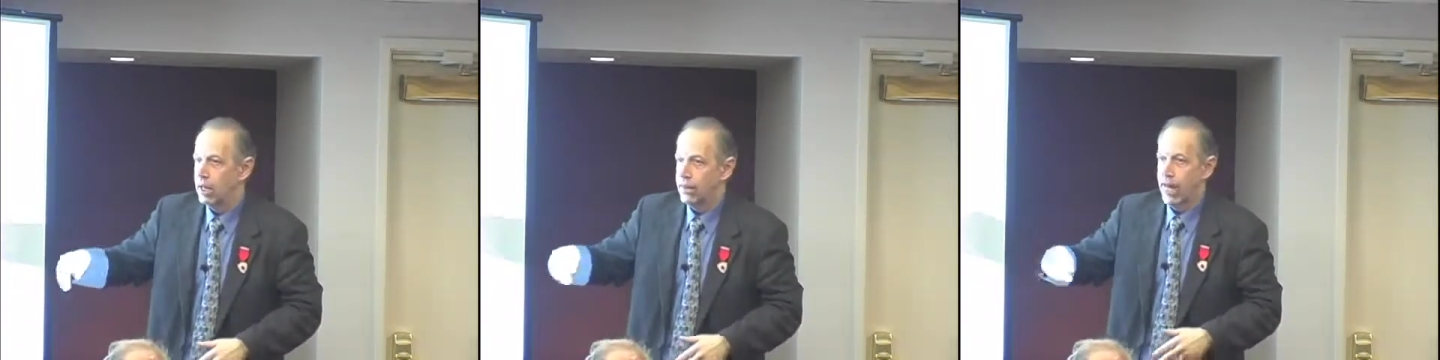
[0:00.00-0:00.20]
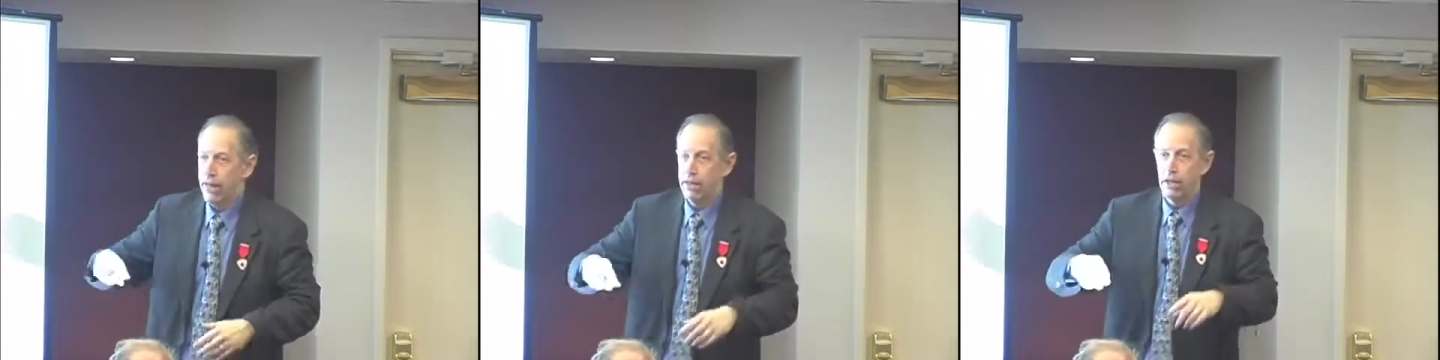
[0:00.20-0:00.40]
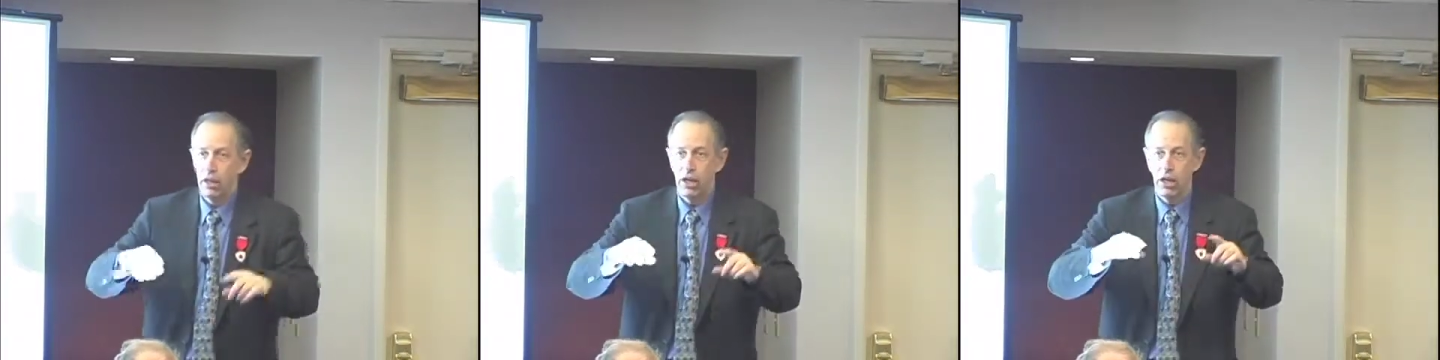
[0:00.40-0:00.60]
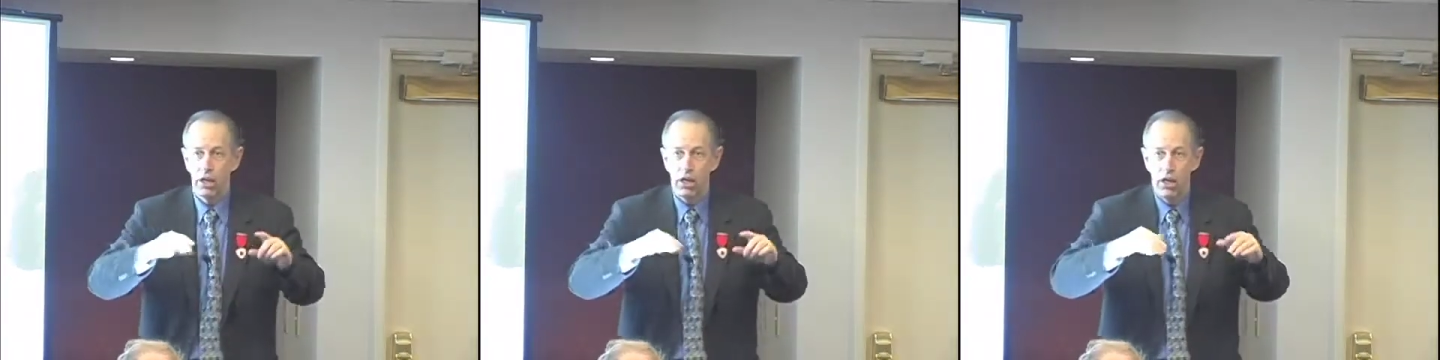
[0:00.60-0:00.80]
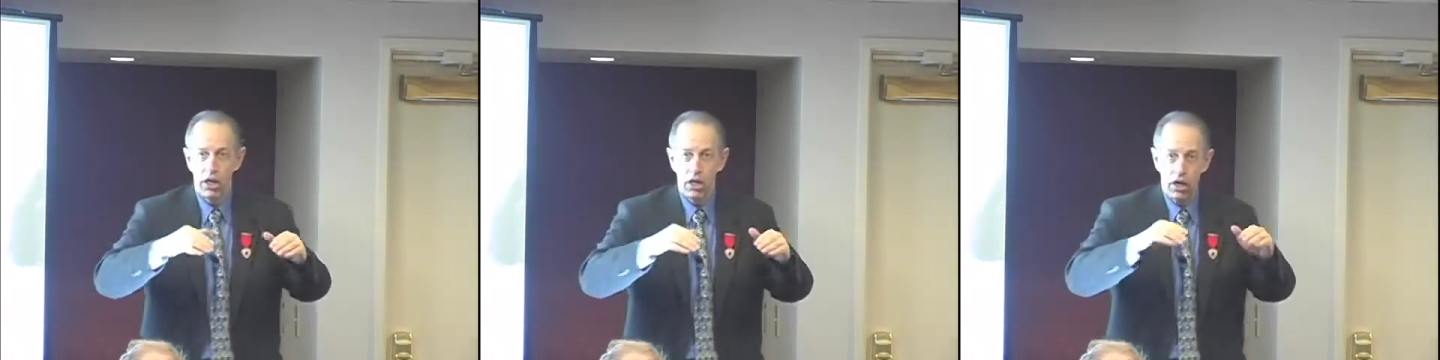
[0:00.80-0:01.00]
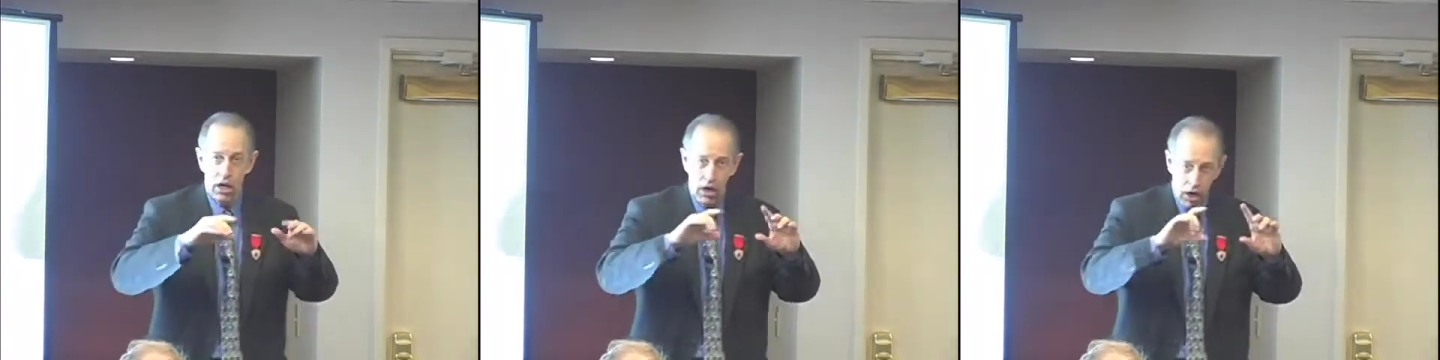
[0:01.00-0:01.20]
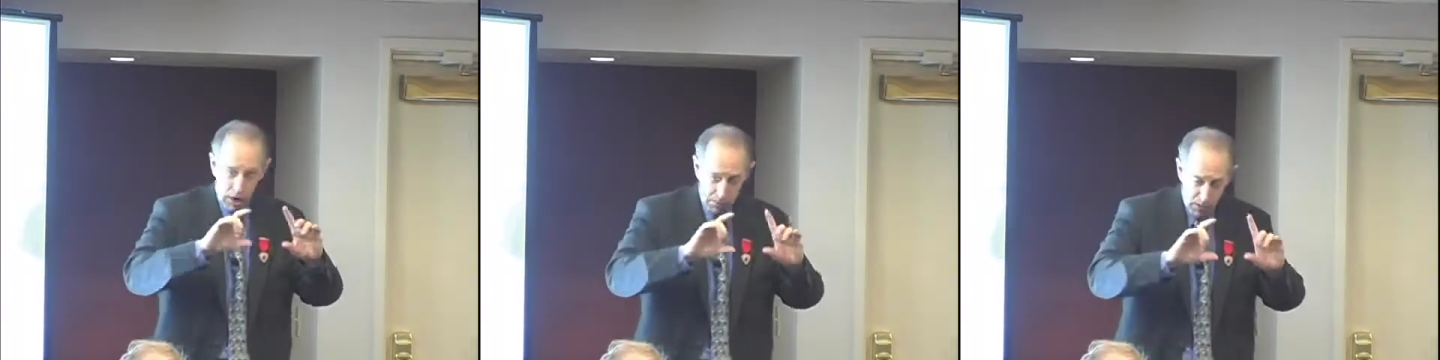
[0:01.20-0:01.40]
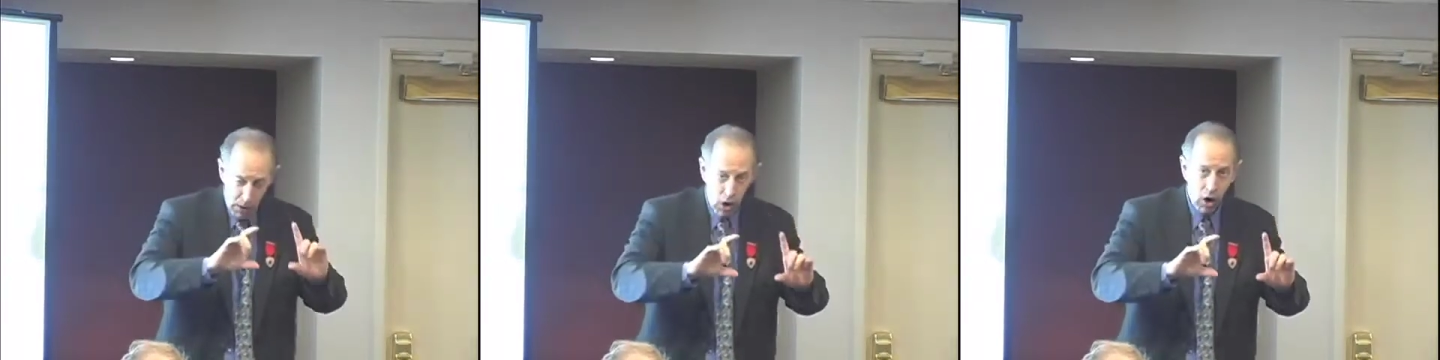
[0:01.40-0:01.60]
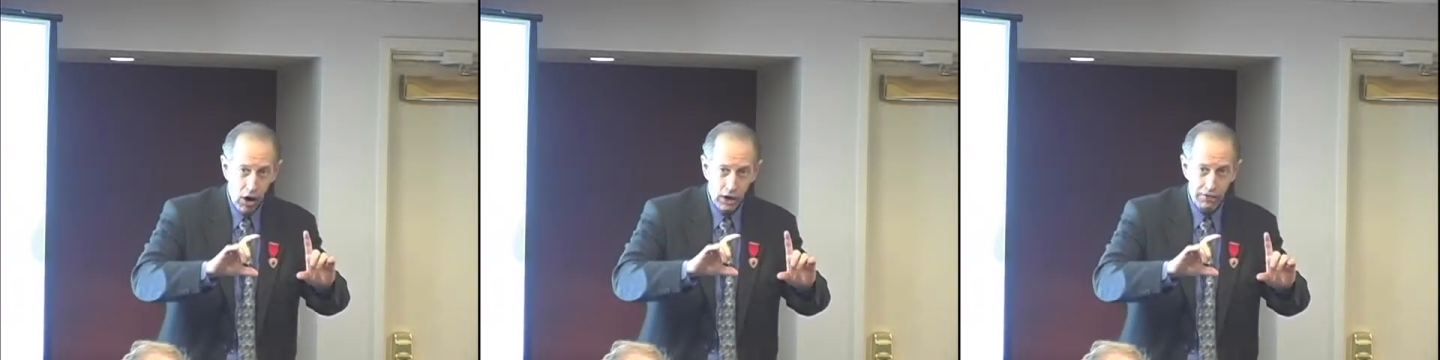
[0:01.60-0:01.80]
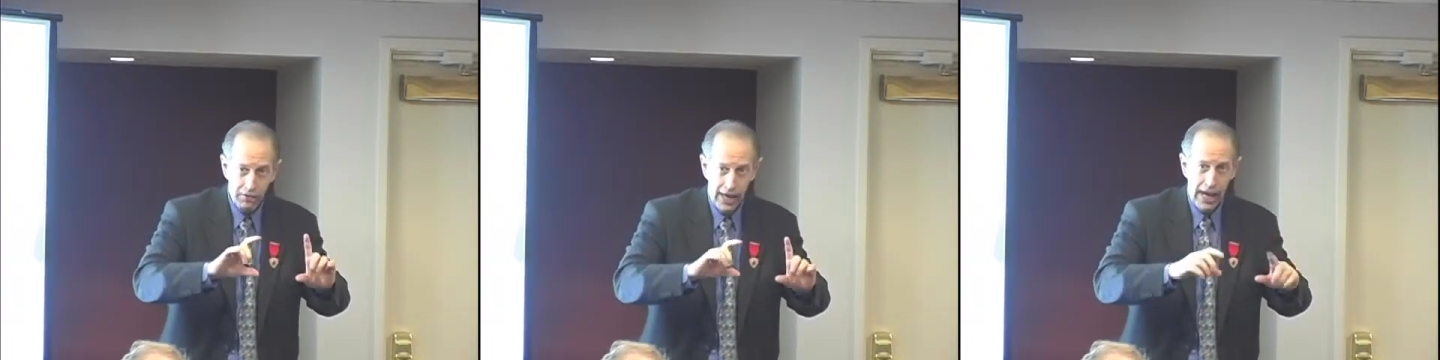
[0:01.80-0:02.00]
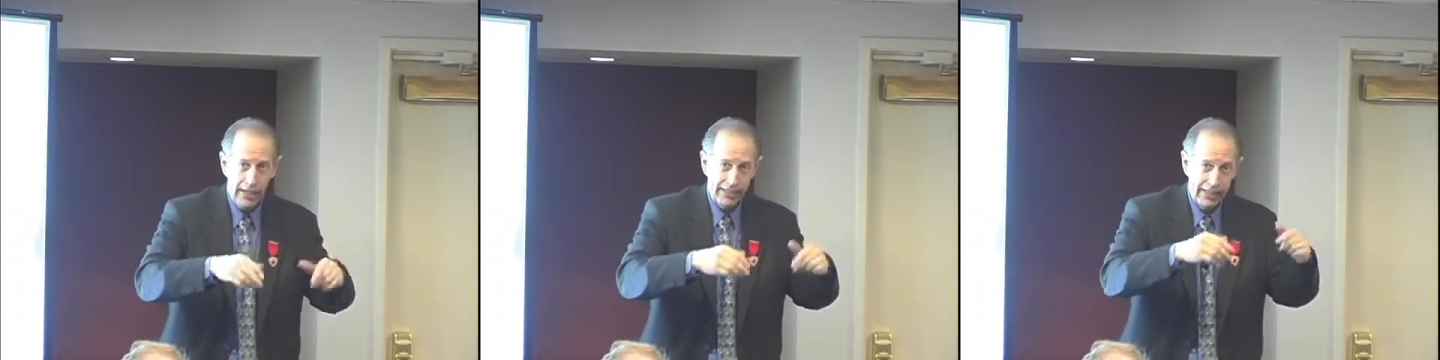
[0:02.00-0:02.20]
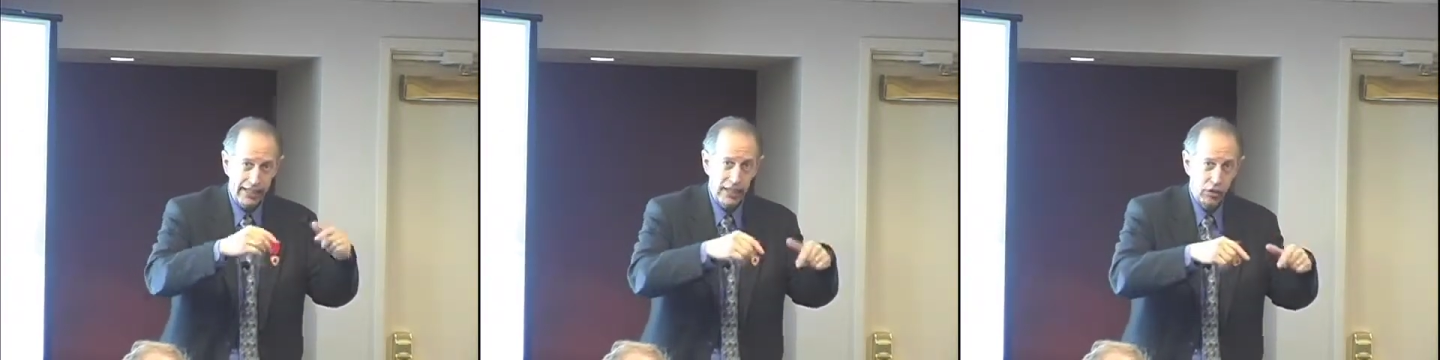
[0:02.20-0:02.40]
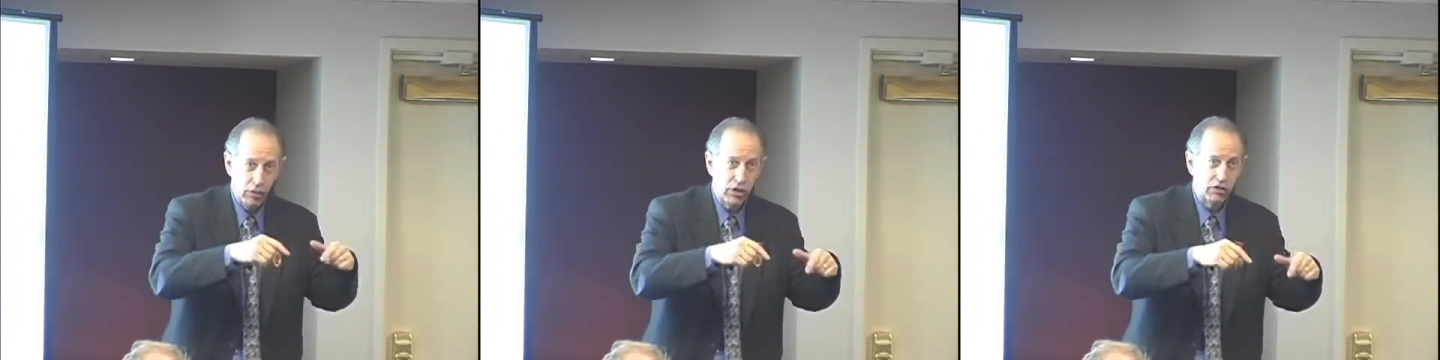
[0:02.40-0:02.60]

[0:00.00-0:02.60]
that a part of that there